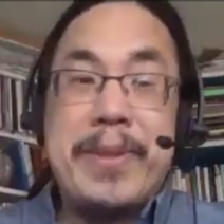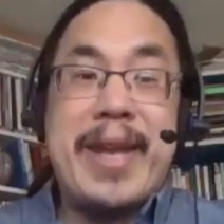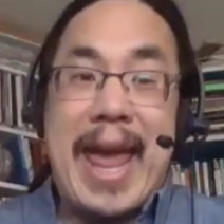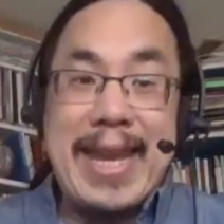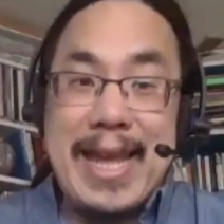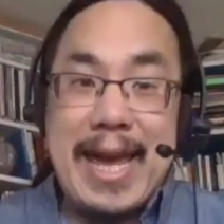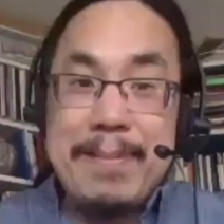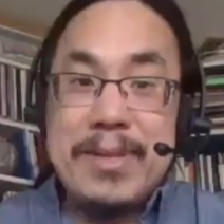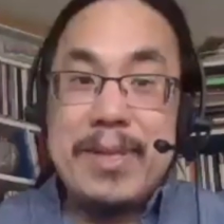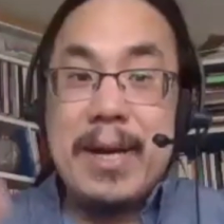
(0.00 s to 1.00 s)
hate
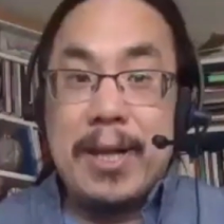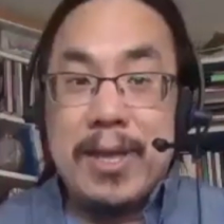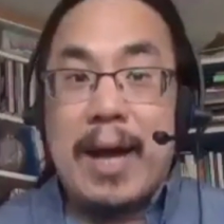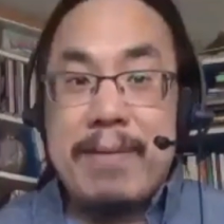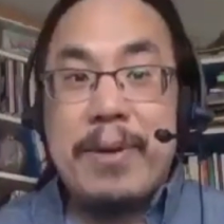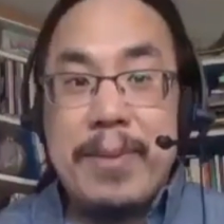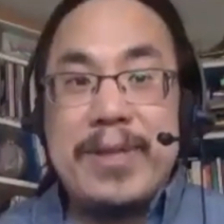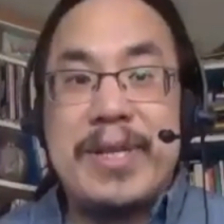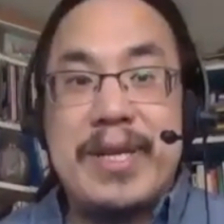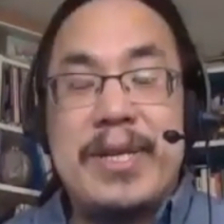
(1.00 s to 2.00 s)
games. A lot of the
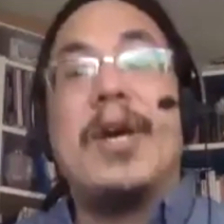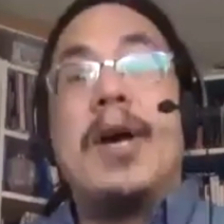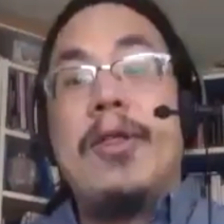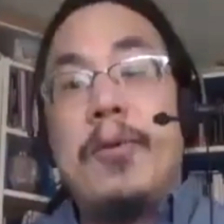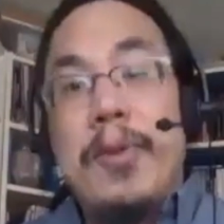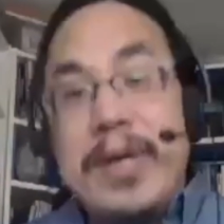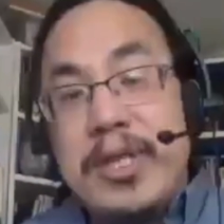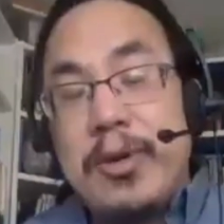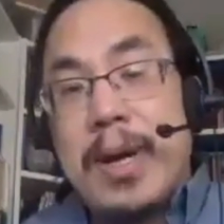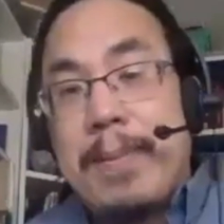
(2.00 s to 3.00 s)
reason
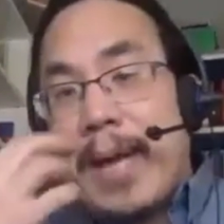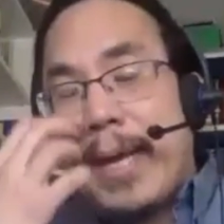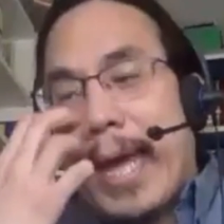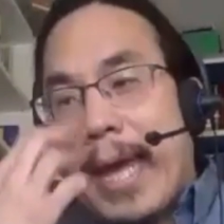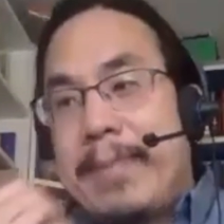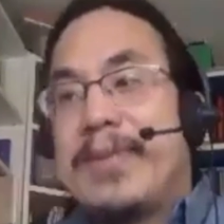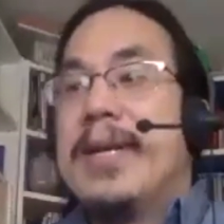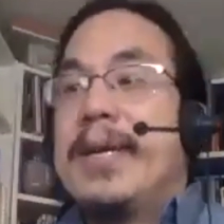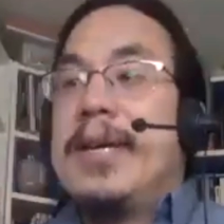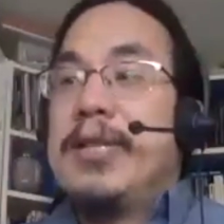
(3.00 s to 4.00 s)
you want to play games
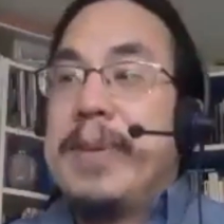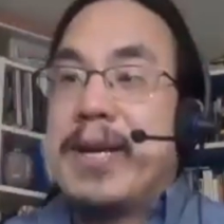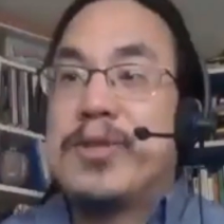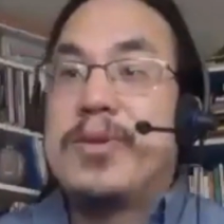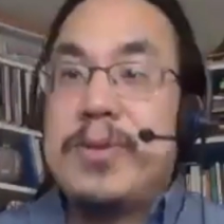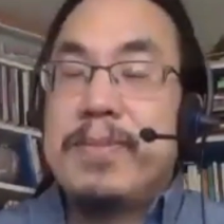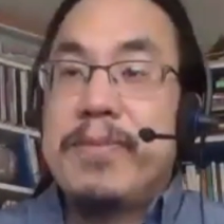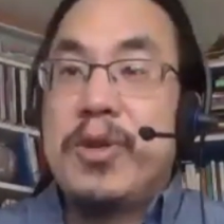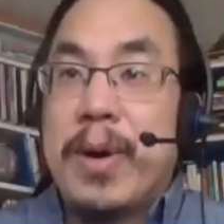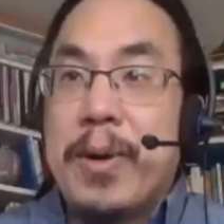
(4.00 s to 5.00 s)
is because
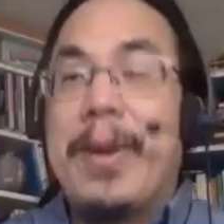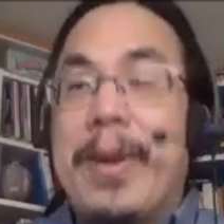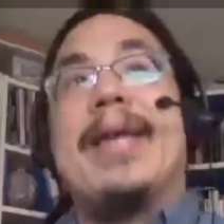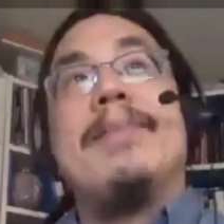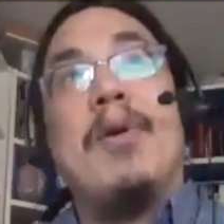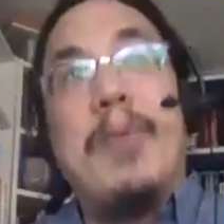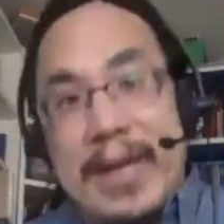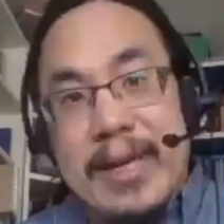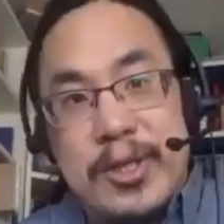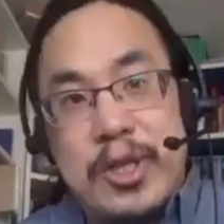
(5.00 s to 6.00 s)
you want to win, but
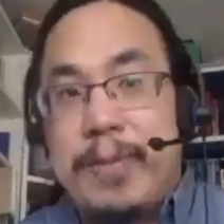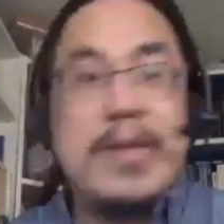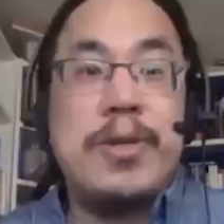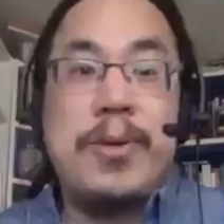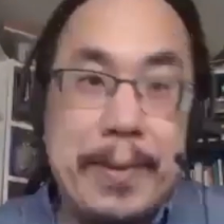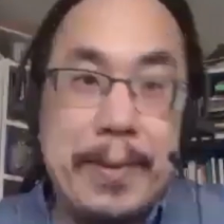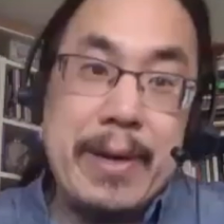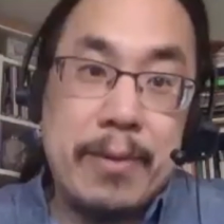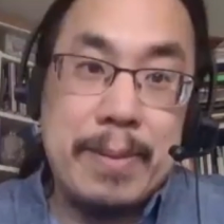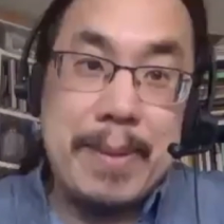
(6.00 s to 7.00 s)
winning is stupid, so why would you
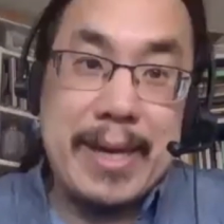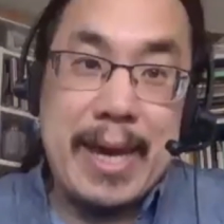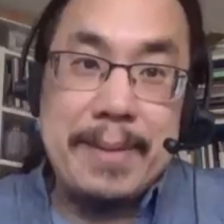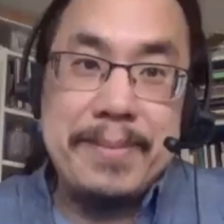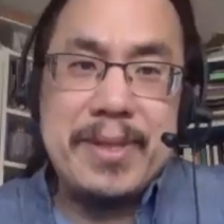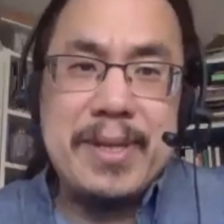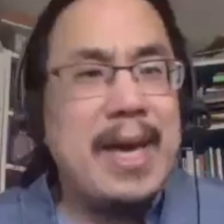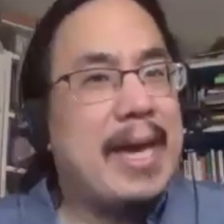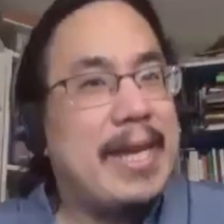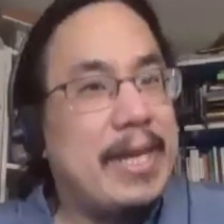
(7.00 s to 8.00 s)
ever want to play games?
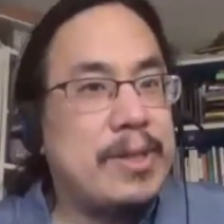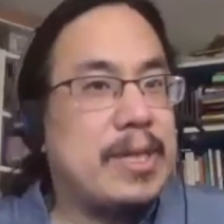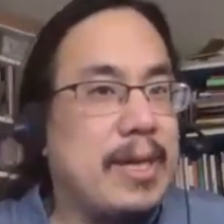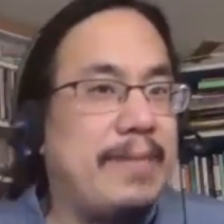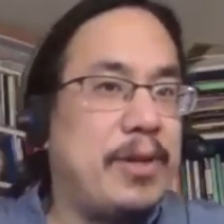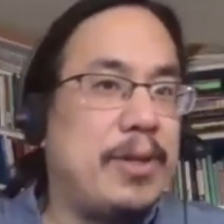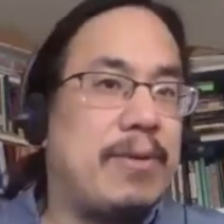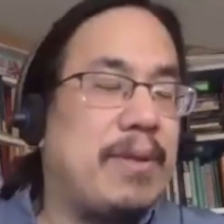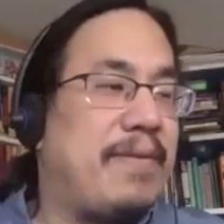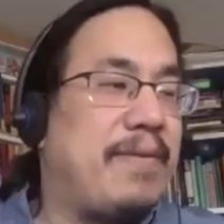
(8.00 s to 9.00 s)
And interesting, if you look
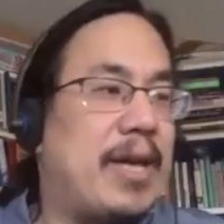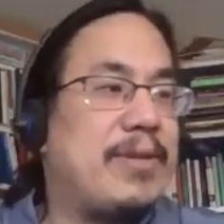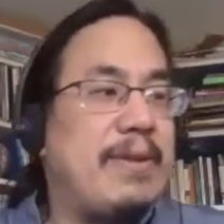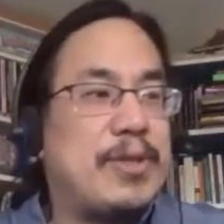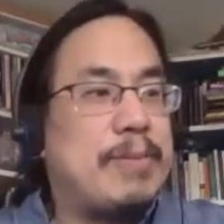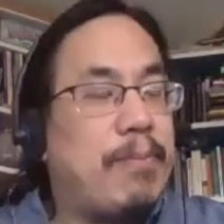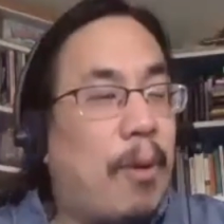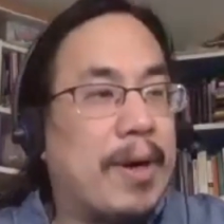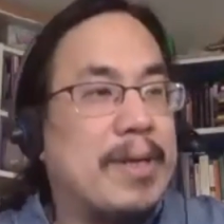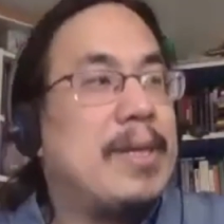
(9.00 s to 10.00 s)
through the philosophy of
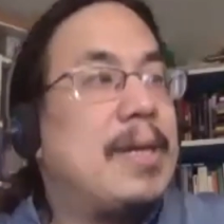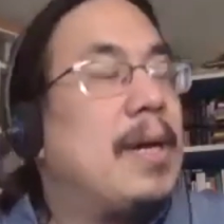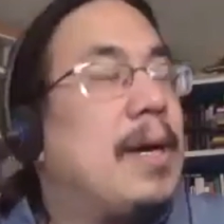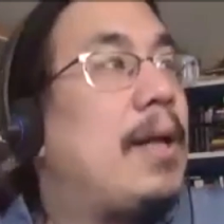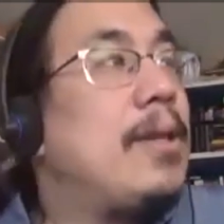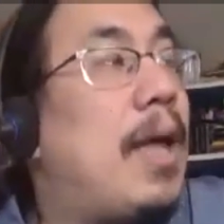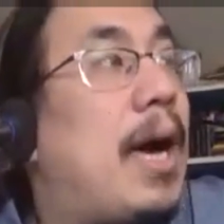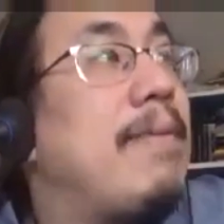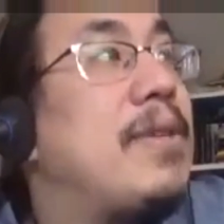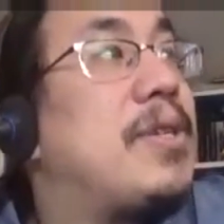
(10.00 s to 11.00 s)
sport, a
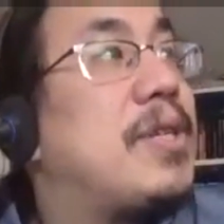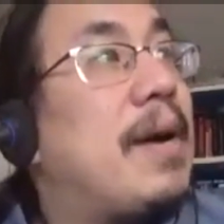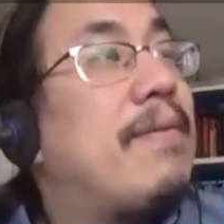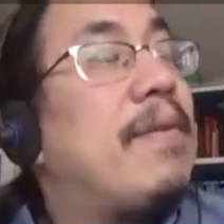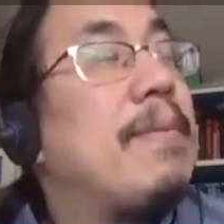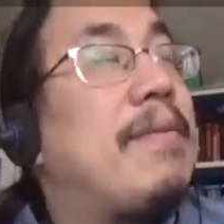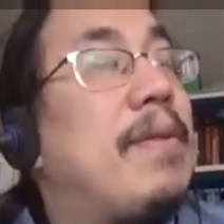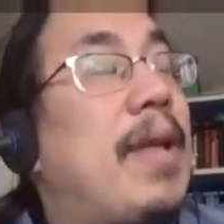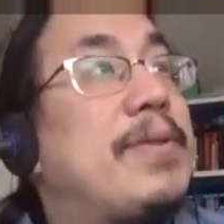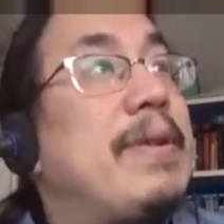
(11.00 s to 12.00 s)
lot of the stuff from the
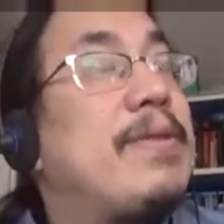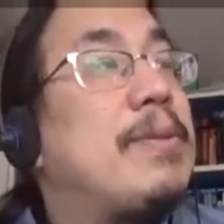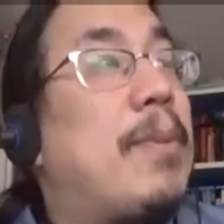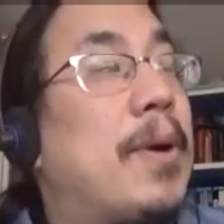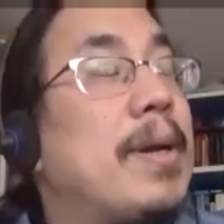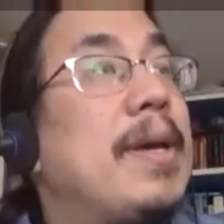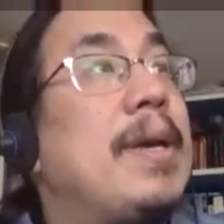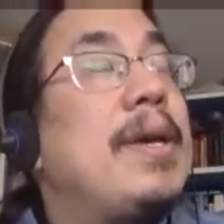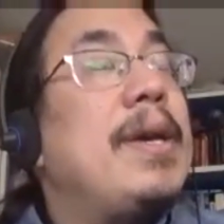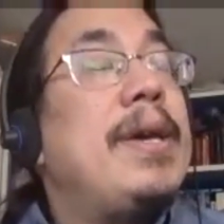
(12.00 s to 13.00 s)
philosophy of sport
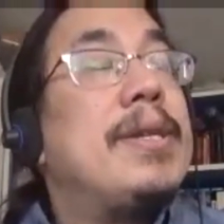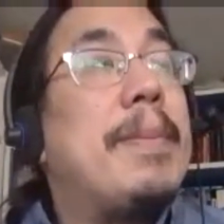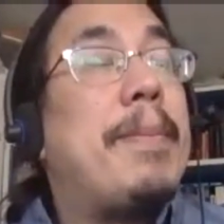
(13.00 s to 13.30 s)
is